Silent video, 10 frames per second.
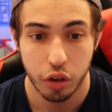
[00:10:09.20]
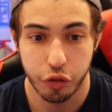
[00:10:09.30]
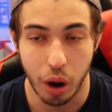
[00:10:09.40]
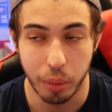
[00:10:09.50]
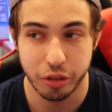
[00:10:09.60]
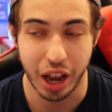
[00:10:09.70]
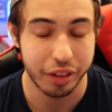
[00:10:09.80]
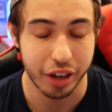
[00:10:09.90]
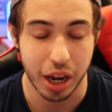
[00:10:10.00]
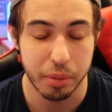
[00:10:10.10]
from
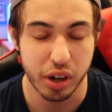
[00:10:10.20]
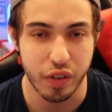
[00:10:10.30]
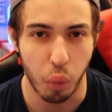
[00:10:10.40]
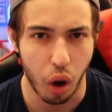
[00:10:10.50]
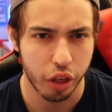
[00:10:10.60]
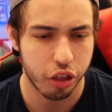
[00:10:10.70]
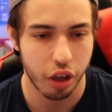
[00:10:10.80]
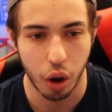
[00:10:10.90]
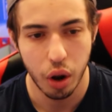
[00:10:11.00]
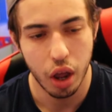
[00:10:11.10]
Jensen, I believe it was.
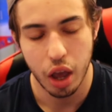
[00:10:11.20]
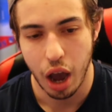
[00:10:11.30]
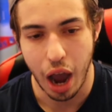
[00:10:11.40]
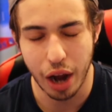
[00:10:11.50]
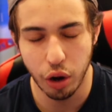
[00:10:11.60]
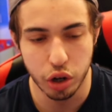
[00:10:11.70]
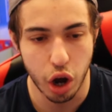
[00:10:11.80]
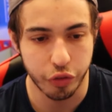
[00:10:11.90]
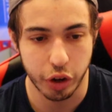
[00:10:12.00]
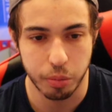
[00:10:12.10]
So I don't know
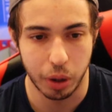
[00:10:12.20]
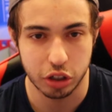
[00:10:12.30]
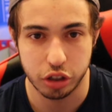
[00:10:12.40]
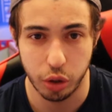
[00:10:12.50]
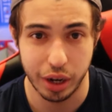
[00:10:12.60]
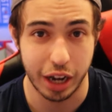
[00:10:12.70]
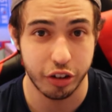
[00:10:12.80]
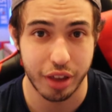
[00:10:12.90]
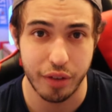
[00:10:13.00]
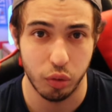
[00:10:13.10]
if there's much to it. I
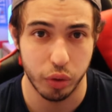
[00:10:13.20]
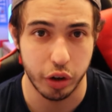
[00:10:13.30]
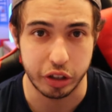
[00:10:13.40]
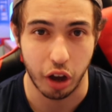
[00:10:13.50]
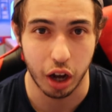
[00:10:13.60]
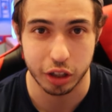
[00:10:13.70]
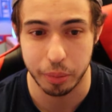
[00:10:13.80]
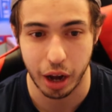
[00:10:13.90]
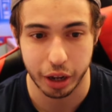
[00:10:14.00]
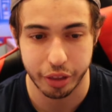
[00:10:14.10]
just haven't really talked
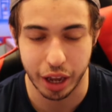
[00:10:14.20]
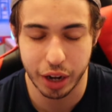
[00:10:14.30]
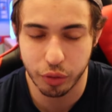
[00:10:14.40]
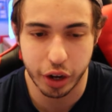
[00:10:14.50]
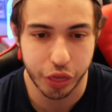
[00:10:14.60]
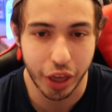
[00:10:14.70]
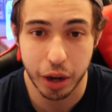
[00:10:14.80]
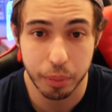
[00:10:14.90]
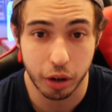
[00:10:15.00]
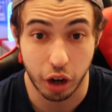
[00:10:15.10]
about it because I didn't really
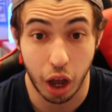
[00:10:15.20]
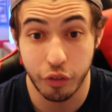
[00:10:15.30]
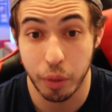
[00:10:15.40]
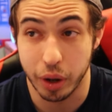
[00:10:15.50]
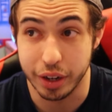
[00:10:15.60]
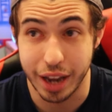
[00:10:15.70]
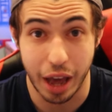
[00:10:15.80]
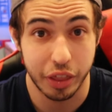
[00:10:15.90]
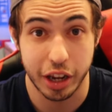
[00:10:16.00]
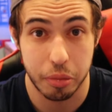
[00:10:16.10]
think much of it. But now
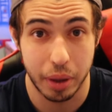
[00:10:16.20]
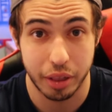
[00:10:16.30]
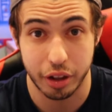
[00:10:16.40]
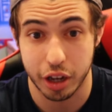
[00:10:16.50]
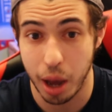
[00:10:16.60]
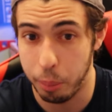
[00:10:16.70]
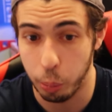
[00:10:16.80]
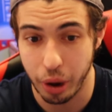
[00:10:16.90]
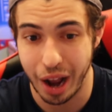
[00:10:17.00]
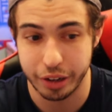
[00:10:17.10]
that he's missed a couple
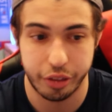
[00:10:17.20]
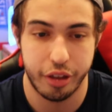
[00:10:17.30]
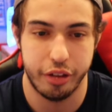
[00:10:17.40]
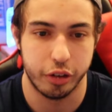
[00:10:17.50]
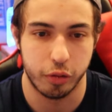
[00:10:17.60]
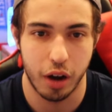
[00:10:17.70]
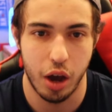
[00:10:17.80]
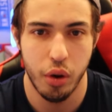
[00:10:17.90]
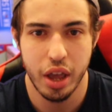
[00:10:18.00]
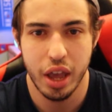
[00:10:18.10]
practices in a
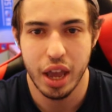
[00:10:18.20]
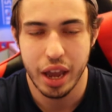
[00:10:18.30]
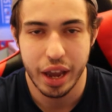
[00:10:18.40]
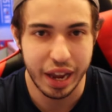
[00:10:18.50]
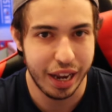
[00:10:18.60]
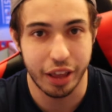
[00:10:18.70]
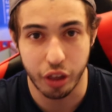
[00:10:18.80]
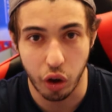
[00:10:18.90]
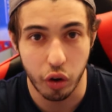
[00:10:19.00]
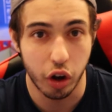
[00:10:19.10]
row, it is
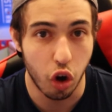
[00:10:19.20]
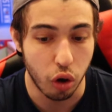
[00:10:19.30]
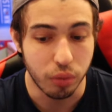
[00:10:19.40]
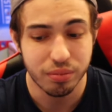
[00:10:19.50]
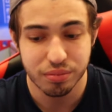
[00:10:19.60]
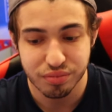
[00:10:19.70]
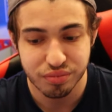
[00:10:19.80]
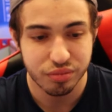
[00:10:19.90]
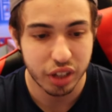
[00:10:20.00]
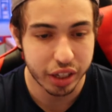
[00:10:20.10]
a little
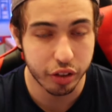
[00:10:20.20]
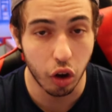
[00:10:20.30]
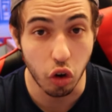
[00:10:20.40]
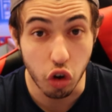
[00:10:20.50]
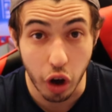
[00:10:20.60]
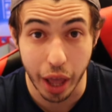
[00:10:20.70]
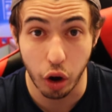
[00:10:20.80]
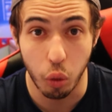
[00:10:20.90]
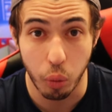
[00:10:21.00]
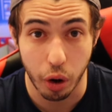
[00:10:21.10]
it's a
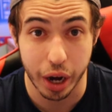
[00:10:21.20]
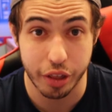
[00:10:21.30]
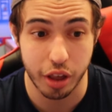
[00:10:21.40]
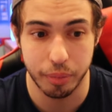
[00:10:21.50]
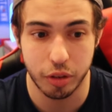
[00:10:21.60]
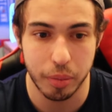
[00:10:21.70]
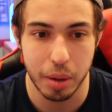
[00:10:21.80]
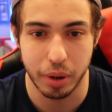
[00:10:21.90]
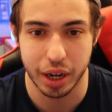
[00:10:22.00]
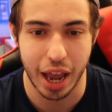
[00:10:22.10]
little worrisome to me,
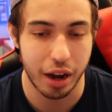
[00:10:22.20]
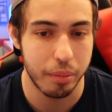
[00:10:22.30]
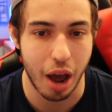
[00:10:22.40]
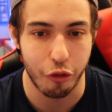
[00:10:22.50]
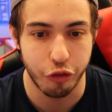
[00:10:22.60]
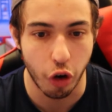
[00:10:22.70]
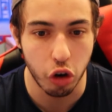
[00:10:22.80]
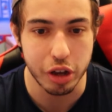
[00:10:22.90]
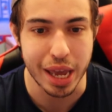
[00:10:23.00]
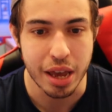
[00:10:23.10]
but again, I'm not
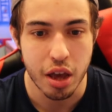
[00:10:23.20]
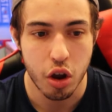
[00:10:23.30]
fully